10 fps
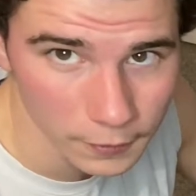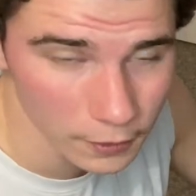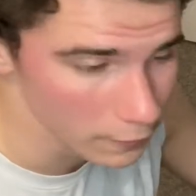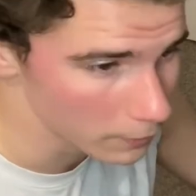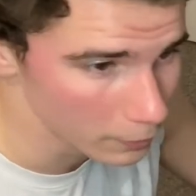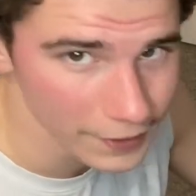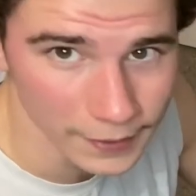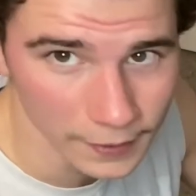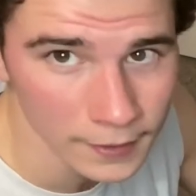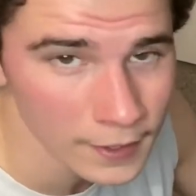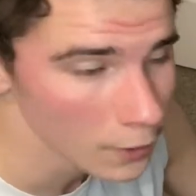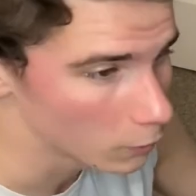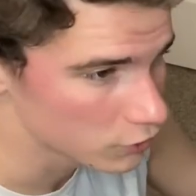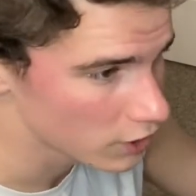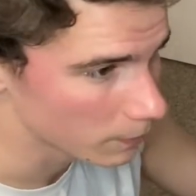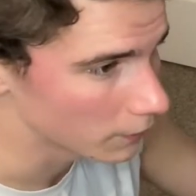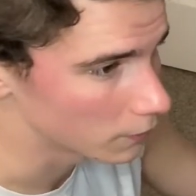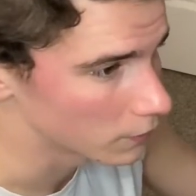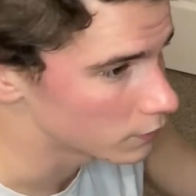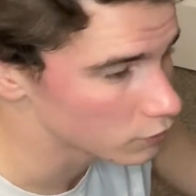of it breaking or chipping
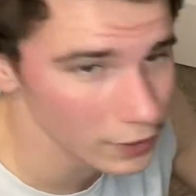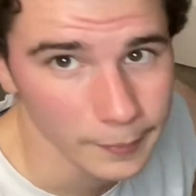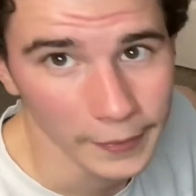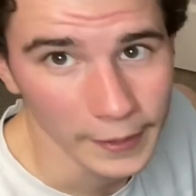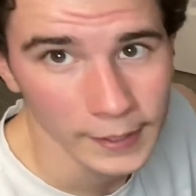or scraping.